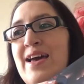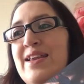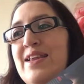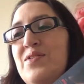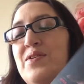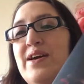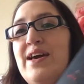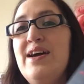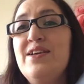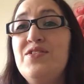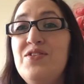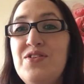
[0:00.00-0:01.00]
Now I
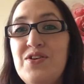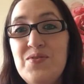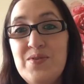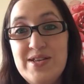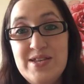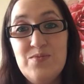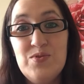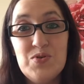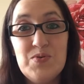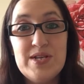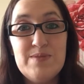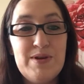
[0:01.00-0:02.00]
had no idea what
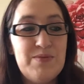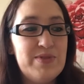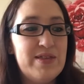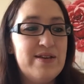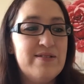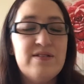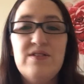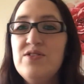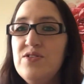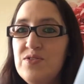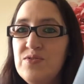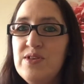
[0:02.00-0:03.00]
to expect with this. I
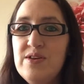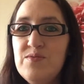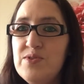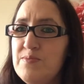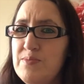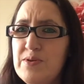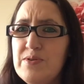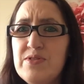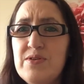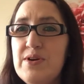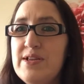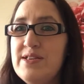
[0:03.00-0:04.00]
knew that it was a book
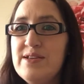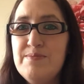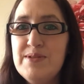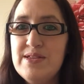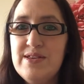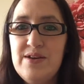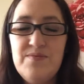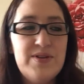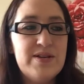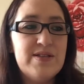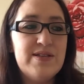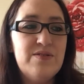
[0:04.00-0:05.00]
that ended up as a
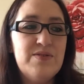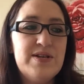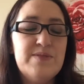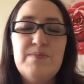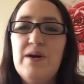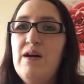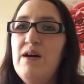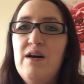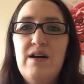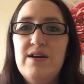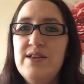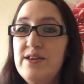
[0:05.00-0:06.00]
Netflix series but
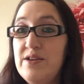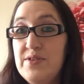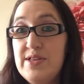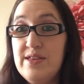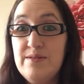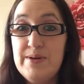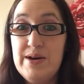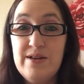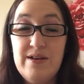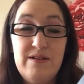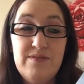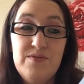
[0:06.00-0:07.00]
I didn't know anything about
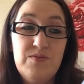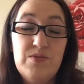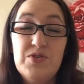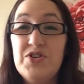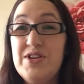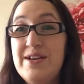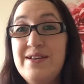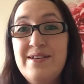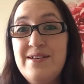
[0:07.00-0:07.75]
it, I've not watched it